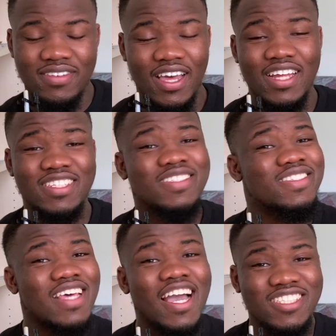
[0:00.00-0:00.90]
and
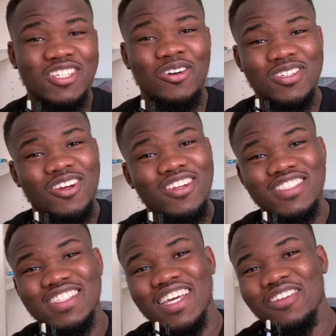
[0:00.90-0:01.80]
this actually concludes
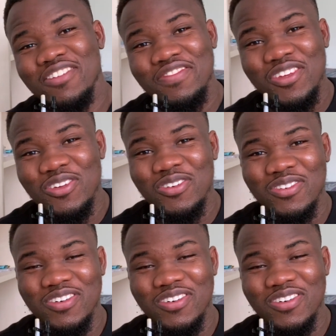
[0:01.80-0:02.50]
the end of the video.